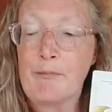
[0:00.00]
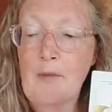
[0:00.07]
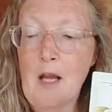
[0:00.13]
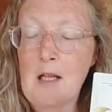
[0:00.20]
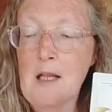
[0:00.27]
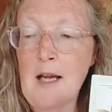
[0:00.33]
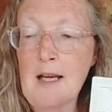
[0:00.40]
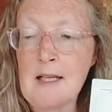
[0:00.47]

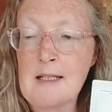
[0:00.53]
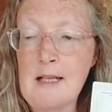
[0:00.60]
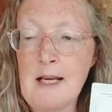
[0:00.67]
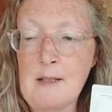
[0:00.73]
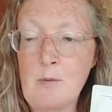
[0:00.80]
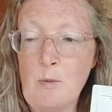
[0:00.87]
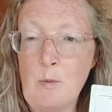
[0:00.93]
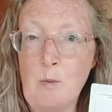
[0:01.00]
like I
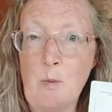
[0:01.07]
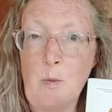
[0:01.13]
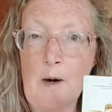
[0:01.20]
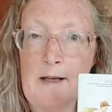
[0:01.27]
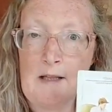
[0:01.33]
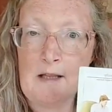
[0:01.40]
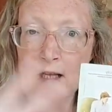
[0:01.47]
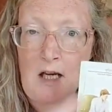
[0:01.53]
said,
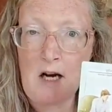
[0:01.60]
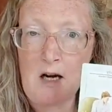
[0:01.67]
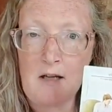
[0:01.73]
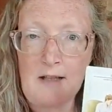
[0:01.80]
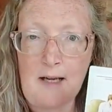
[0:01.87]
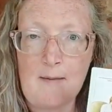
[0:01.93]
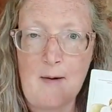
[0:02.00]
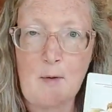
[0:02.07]
when the card
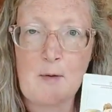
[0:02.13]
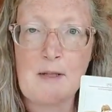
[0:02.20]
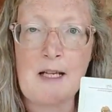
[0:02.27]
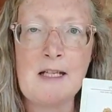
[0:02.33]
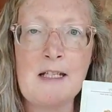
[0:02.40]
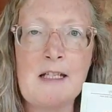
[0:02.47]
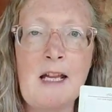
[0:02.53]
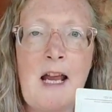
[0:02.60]
came up on
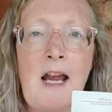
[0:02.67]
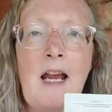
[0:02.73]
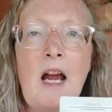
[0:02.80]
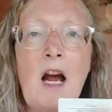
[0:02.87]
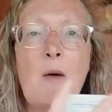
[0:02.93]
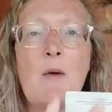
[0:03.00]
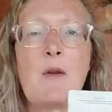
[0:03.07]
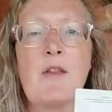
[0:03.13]
Saturday,
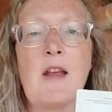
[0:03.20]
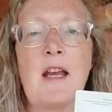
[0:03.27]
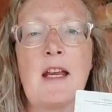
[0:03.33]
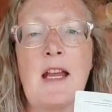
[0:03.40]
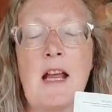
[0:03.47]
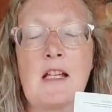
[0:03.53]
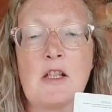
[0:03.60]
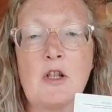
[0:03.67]
I would think,
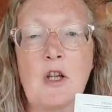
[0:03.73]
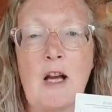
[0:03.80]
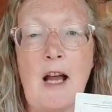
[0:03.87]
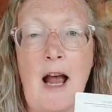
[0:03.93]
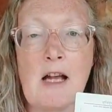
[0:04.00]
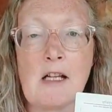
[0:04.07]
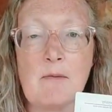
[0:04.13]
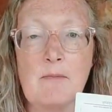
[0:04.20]
yes, look
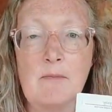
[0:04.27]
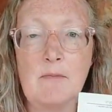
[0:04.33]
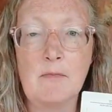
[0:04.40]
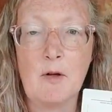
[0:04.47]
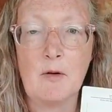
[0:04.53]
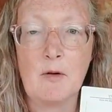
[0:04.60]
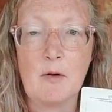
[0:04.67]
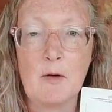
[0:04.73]
at
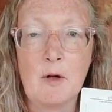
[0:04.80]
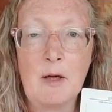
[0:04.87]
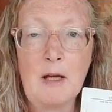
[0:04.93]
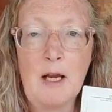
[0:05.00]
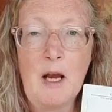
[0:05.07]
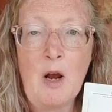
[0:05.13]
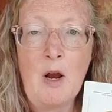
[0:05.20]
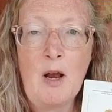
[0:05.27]
your
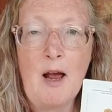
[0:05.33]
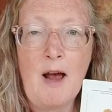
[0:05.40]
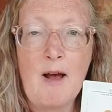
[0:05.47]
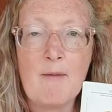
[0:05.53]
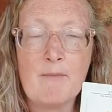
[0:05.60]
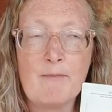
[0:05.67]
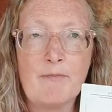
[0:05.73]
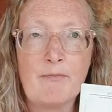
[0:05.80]

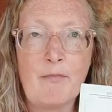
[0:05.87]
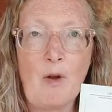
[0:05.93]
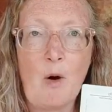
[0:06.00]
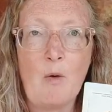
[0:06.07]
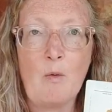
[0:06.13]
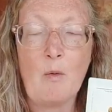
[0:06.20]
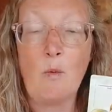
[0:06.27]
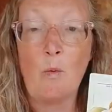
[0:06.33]

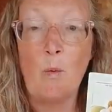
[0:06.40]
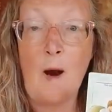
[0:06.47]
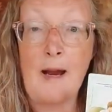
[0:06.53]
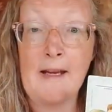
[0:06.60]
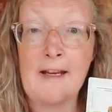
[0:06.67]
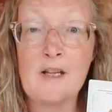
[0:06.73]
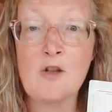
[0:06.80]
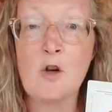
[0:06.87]
way.
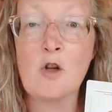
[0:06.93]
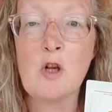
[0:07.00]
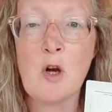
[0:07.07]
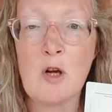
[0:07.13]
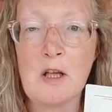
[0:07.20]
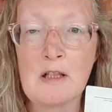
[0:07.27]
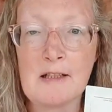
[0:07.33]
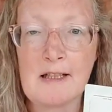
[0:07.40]
Is your
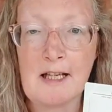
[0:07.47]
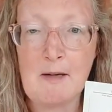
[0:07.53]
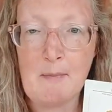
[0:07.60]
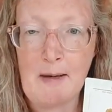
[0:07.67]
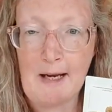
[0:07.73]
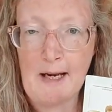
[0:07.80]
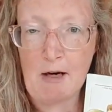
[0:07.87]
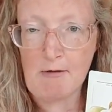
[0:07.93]
loyalty
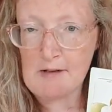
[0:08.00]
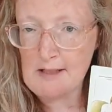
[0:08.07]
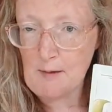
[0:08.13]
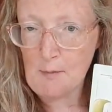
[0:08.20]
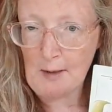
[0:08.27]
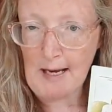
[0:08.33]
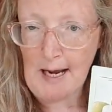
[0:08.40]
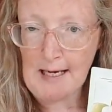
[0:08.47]
being
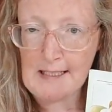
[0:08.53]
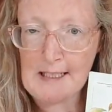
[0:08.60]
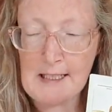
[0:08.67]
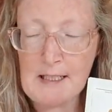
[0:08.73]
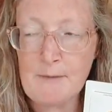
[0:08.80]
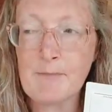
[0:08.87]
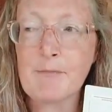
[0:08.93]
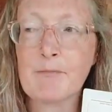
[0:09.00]

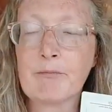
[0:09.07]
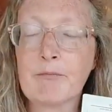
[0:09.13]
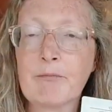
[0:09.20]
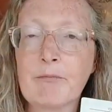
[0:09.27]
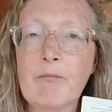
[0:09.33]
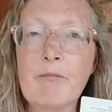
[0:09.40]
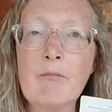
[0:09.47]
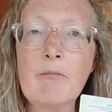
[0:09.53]
reciprocated?
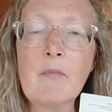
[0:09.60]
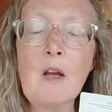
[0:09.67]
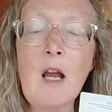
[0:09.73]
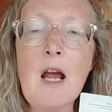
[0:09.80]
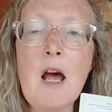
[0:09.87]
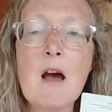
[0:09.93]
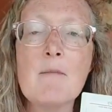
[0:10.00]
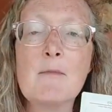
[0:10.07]

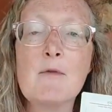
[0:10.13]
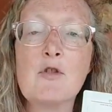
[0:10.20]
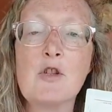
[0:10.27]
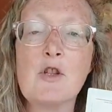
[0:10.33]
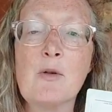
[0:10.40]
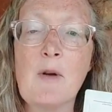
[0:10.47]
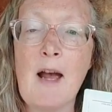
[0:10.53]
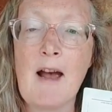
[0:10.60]
Do
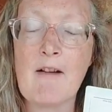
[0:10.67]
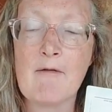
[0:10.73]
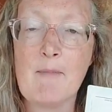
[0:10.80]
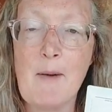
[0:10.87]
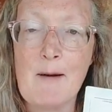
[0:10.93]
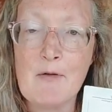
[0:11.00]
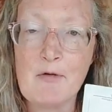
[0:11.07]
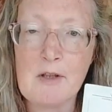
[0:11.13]
you have
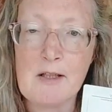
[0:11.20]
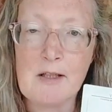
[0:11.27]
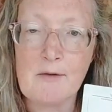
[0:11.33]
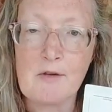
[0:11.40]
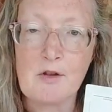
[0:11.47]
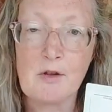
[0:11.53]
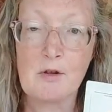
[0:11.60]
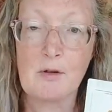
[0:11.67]
boundaries
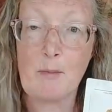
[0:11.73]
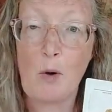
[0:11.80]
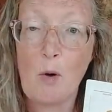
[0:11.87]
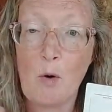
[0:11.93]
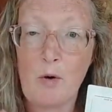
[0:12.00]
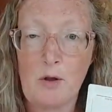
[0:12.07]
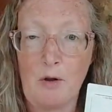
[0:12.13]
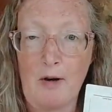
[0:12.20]
to
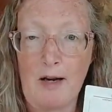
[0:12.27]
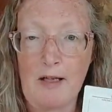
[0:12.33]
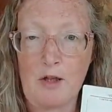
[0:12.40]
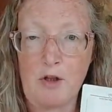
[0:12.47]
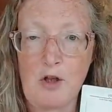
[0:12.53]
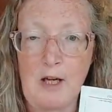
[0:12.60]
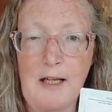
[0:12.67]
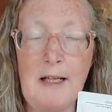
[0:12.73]
support your
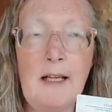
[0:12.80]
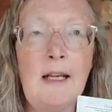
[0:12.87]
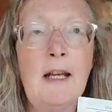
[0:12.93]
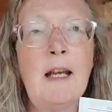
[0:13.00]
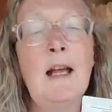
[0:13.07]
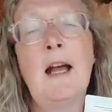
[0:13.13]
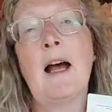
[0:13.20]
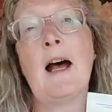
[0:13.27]
energy
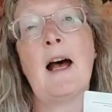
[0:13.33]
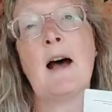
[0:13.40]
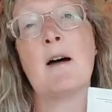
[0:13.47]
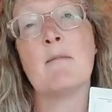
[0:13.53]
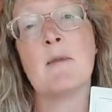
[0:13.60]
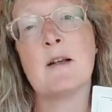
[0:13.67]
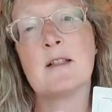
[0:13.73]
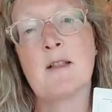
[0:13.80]

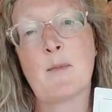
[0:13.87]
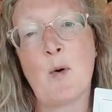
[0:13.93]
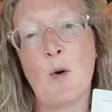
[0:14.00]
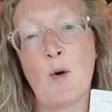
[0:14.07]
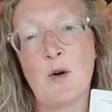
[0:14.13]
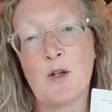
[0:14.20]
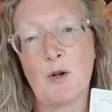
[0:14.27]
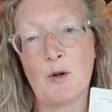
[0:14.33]
and
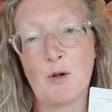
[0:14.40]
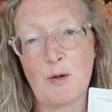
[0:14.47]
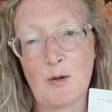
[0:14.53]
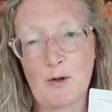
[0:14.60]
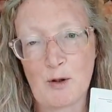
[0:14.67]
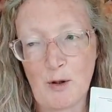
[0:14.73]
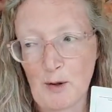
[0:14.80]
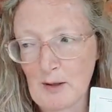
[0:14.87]
support your
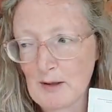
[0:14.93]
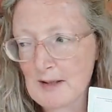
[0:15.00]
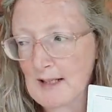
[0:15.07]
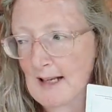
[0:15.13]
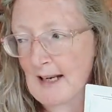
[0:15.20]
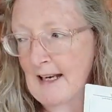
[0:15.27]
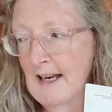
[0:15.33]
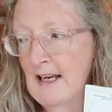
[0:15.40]

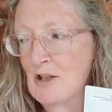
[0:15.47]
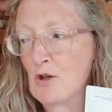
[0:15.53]
loyalty? Is